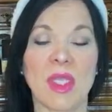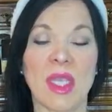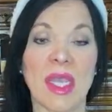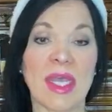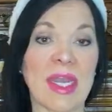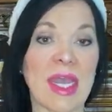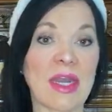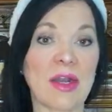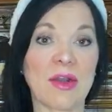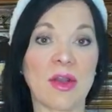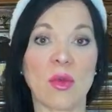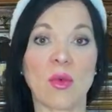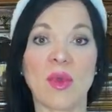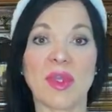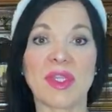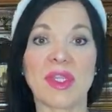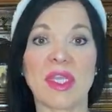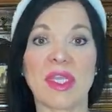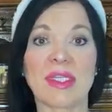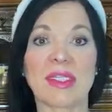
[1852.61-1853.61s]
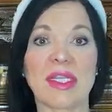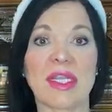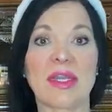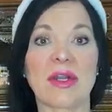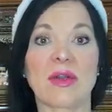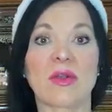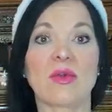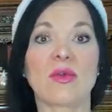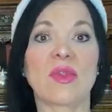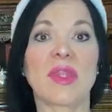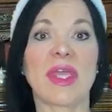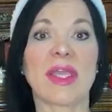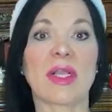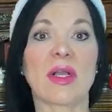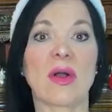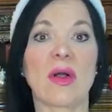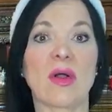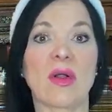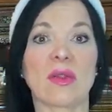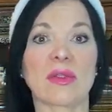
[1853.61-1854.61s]
And I don't know what they did or who they
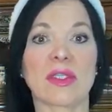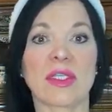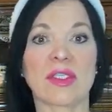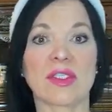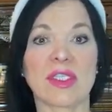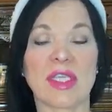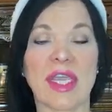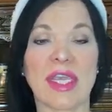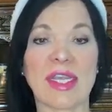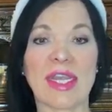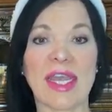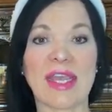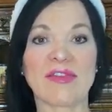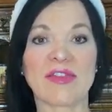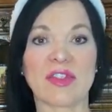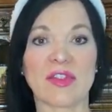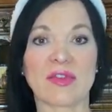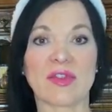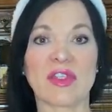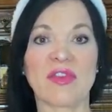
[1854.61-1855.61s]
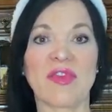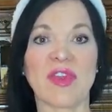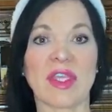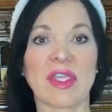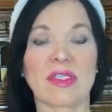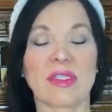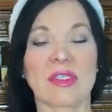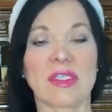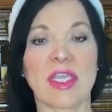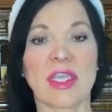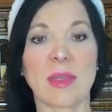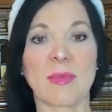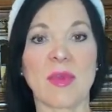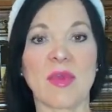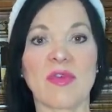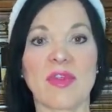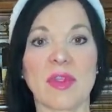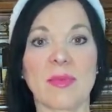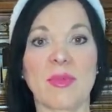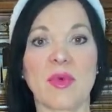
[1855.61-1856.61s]
called, because you had to have a certificate to take him
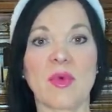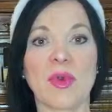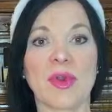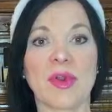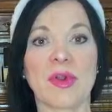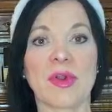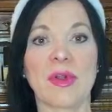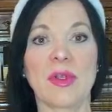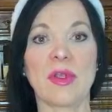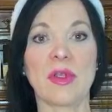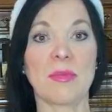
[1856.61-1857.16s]
over the border.